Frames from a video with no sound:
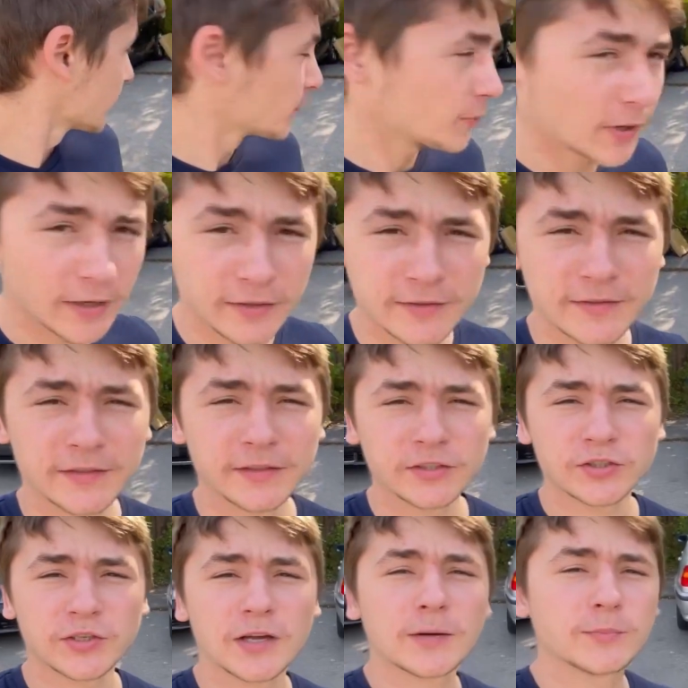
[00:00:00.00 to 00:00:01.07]
parts in the
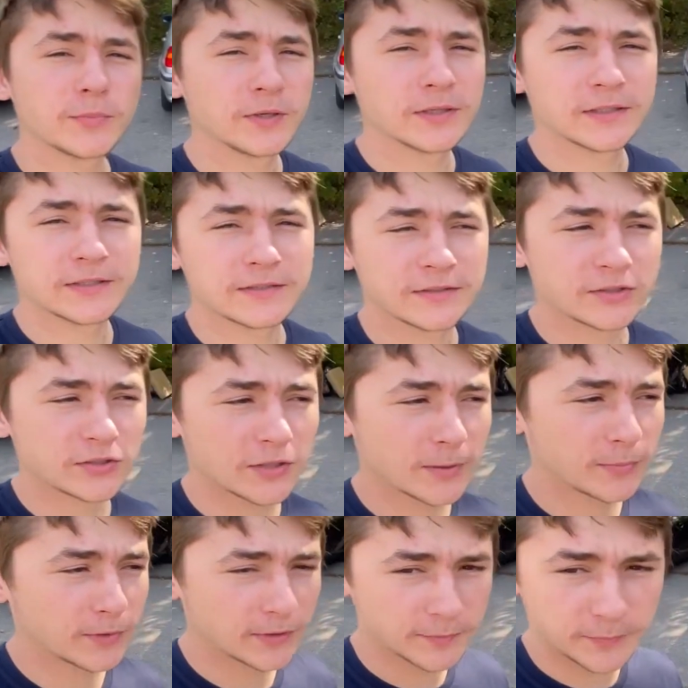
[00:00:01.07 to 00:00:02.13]
shop because the
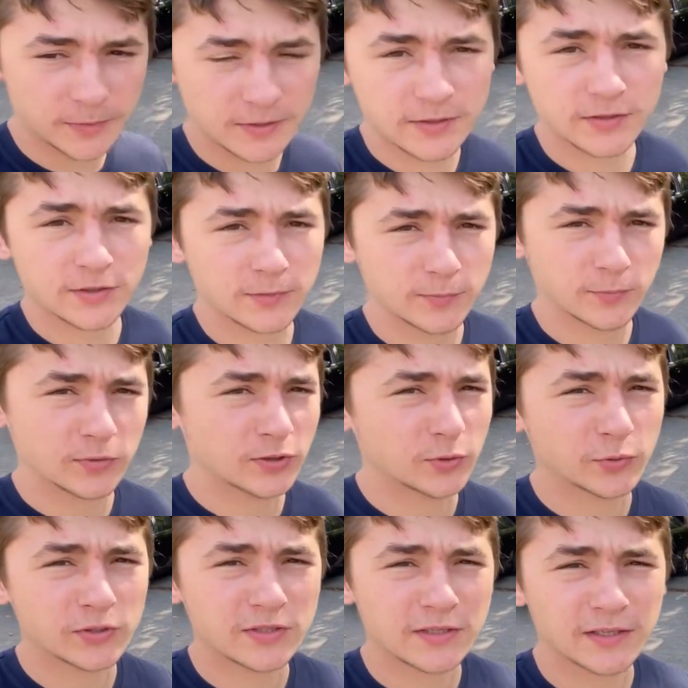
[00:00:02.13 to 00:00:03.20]
shop got busy.
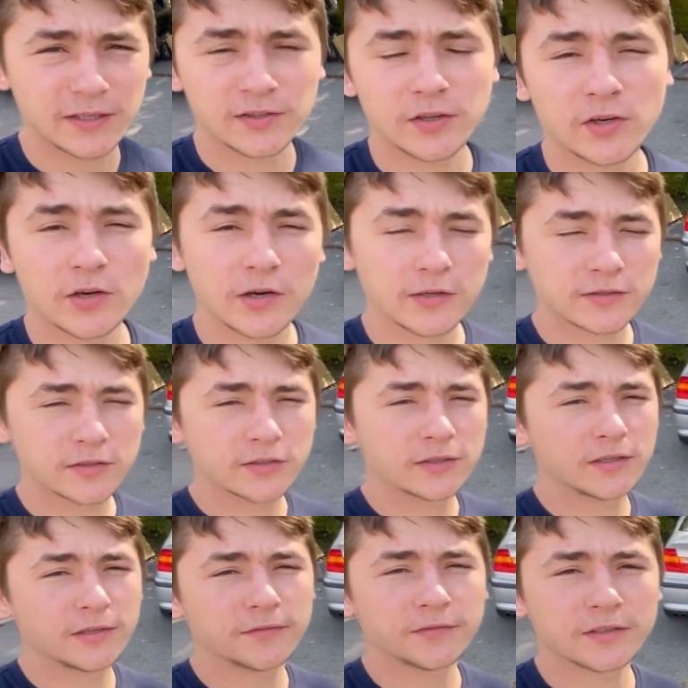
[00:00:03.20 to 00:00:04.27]
It was like 3 cars in
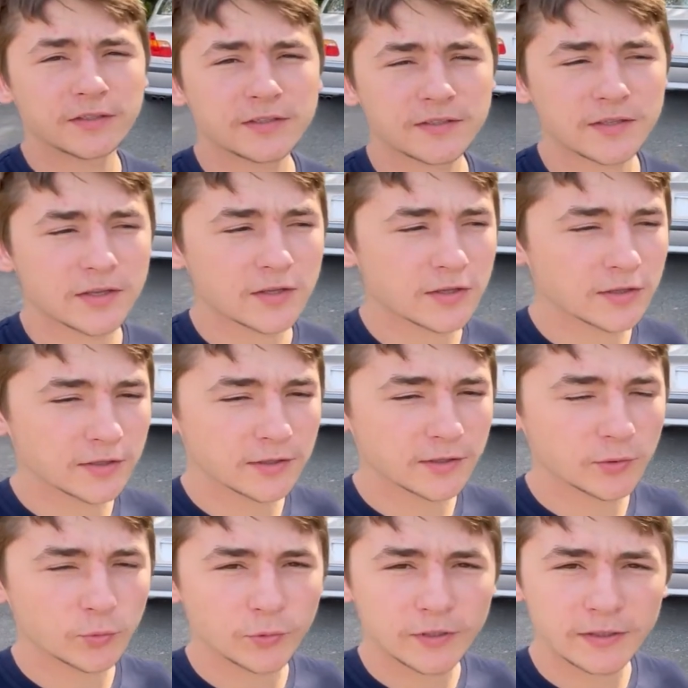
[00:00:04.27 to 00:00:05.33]
the lifters, and
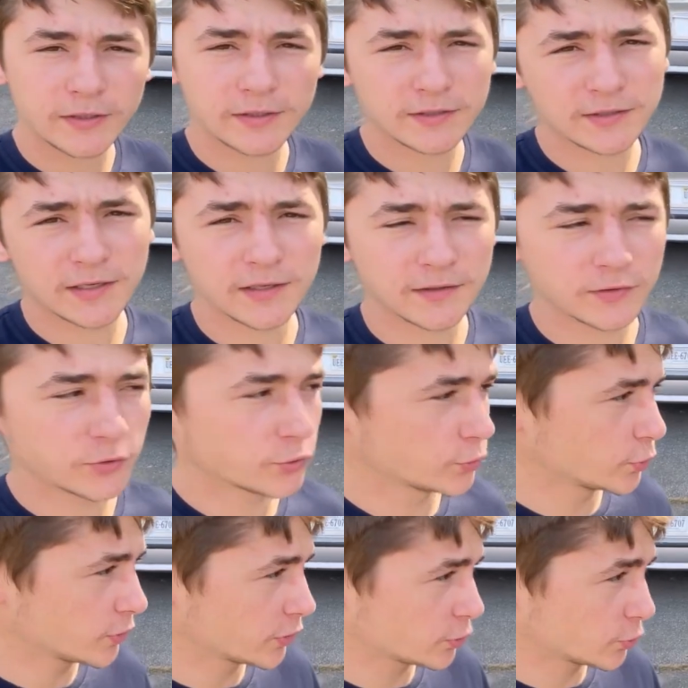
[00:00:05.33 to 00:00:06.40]
we decided to
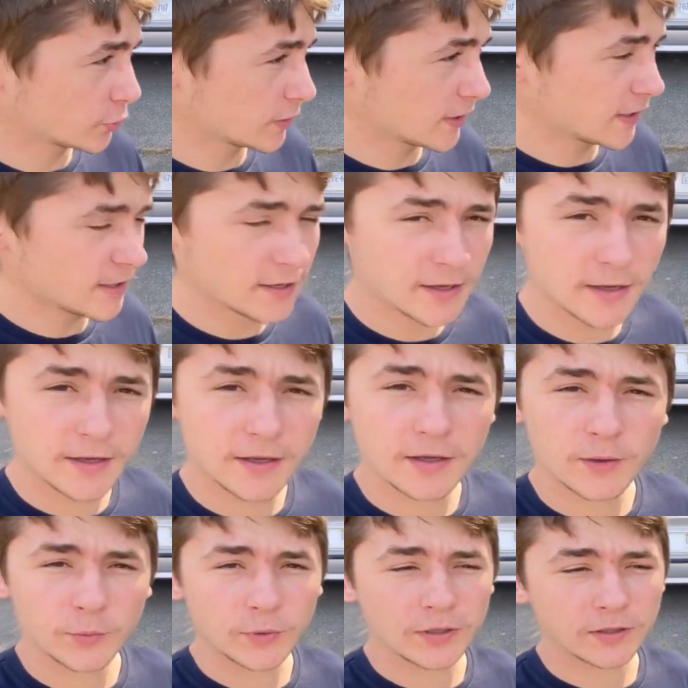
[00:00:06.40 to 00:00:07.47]
do it today.
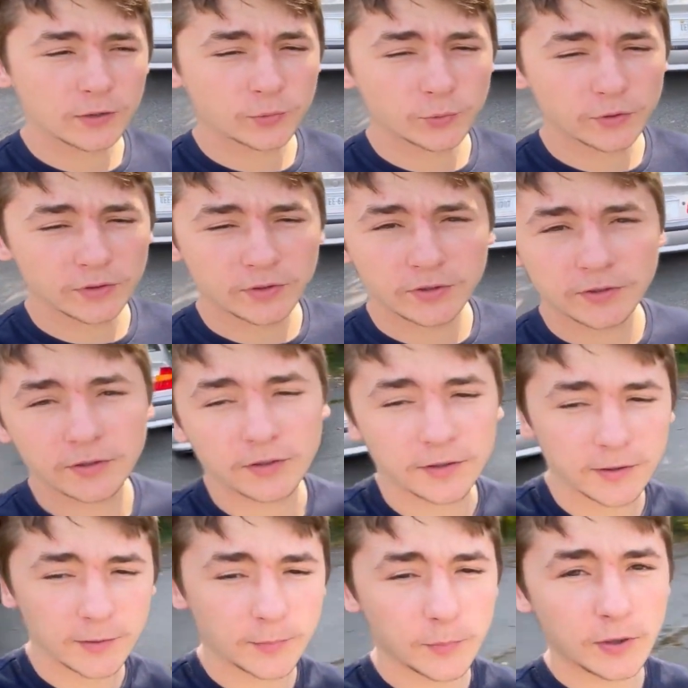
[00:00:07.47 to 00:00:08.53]
We're gonna do it here
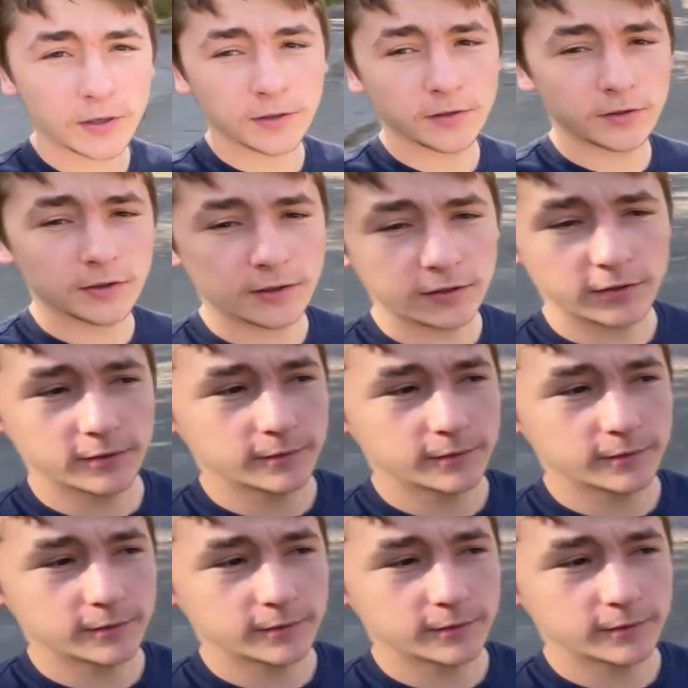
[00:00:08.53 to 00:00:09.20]
in a parking lot.